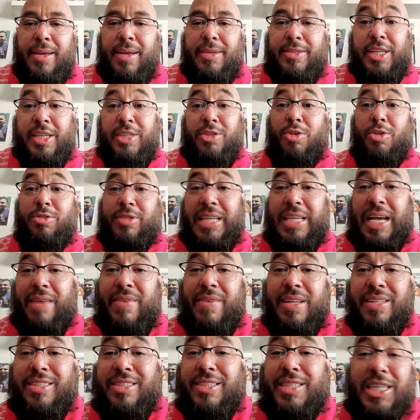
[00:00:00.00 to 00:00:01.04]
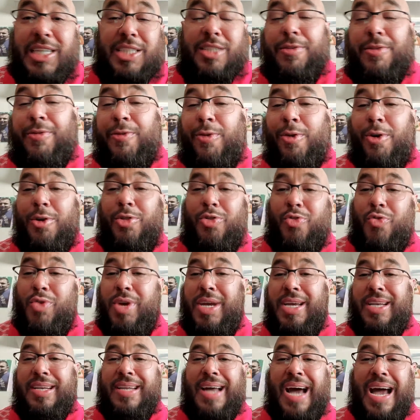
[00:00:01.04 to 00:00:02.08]

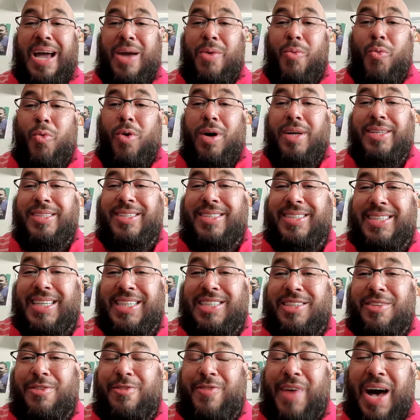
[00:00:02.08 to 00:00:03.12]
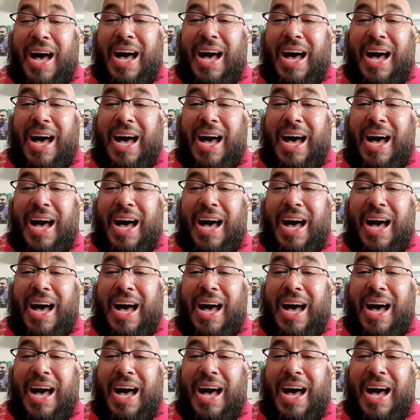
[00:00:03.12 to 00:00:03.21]
607-643-9165.